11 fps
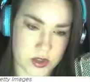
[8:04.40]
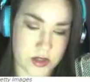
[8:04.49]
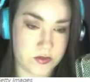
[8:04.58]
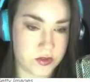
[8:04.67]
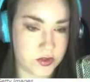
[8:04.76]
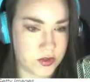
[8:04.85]
I have
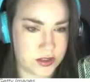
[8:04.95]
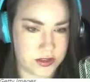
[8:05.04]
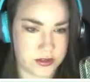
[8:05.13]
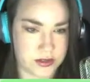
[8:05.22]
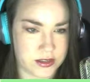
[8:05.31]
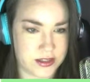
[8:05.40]
no idea
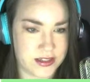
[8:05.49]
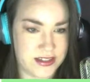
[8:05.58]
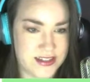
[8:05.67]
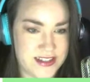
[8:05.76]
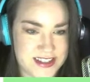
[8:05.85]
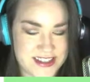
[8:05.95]
what that
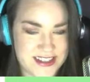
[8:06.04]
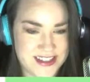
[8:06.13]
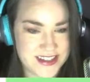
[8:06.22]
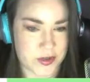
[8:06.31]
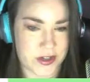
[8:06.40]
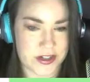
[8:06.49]
is.
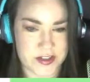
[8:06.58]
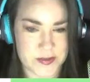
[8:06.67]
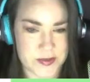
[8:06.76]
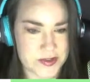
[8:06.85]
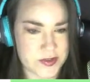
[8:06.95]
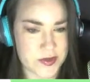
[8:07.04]
For hot
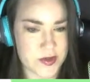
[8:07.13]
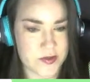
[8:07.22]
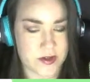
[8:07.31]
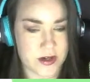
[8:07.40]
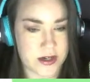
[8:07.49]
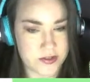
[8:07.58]
espresso
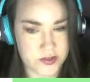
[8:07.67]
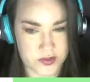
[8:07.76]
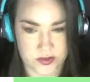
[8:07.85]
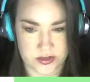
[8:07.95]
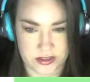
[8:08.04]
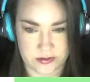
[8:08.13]
over ice
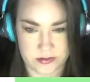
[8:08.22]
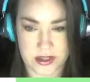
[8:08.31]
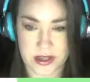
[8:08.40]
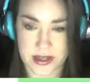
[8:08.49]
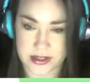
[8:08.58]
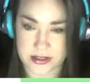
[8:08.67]
cream,
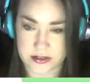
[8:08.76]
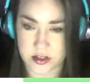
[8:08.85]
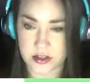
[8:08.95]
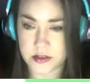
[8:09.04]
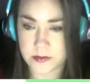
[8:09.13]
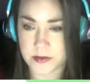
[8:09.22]
add a
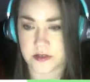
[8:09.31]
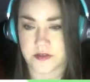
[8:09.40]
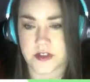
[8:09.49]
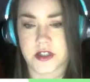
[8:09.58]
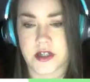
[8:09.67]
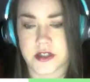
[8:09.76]
dollop of
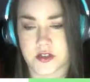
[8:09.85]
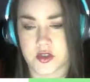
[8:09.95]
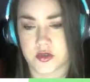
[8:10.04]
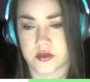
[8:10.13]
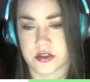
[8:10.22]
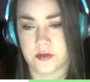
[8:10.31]
clotted
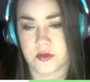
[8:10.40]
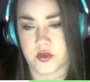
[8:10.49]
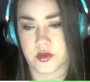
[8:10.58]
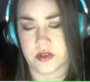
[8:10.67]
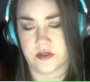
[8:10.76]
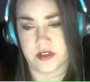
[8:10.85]
cream
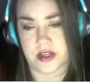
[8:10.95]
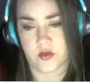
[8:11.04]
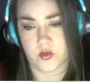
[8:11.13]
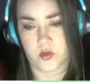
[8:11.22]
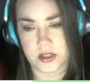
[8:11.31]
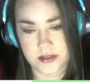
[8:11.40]
to a flat
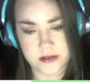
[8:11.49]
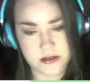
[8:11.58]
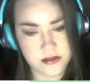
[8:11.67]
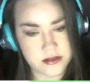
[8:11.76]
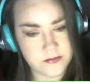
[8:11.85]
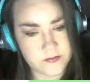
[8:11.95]

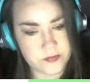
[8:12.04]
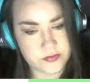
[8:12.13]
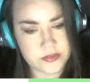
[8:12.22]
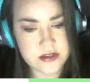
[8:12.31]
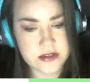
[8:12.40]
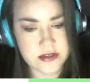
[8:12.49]
white,
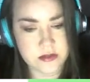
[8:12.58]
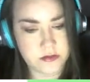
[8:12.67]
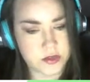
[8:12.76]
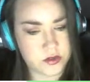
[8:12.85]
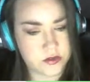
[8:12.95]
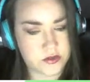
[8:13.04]
steam
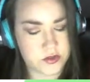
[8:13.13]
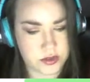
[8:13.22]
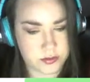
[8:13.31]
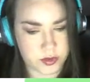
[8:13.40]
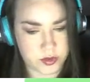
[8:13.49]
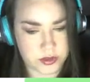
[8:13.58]
milk to a
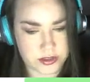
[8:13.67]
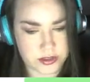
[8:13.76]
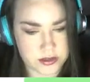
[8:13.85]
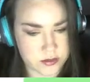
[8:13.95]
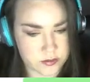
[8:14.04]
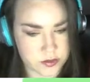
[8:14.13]
burning
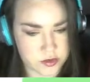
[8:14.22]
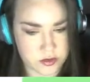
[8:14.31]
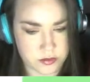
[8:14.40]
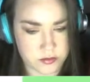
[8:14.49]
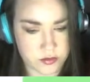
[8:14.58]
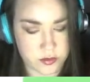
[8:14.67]
temperature
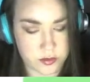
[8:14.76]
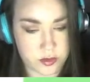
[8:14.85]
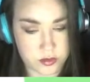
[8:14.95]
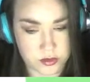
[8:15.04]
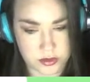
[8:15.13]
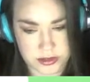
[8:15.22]
before
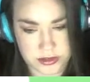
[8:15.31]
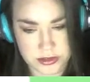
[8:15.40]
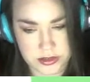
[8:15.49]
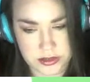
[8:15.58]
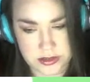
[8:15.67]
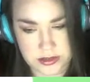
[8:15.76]
pouring,
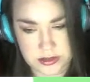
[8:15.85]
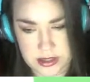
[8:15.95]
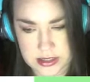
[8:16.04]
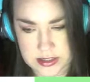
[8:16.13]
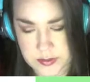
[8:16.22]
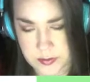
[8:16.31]

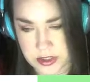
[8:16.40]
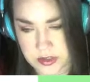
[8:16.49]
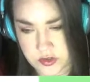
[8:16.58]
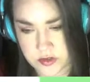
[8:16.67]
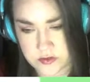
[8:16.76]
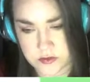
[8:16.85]
add a
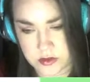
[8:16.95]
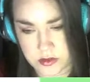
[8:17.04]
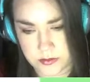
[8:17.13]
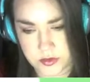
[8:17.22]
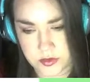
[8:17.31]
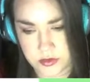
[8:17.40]
splash of
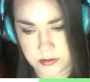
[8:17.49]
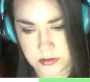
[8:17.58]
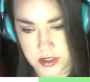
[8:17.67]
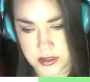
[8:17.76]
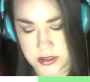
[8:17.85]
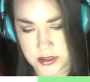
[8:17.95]
rum to a
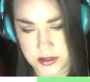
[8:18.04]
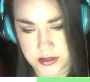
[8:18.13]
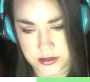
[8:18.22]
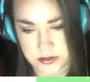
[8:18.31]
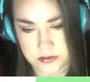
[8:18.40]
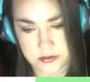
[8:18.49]

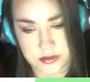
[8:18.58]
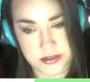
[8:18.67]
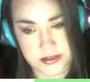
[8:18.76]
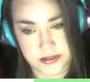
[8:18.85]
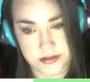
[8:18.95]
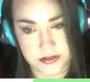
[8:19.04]
macchiato. That
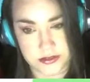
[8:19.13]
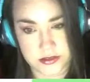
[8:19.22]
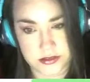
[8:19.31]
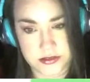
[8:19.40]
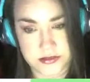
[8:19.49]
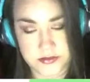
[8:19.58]
sounds
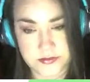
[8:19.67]
good.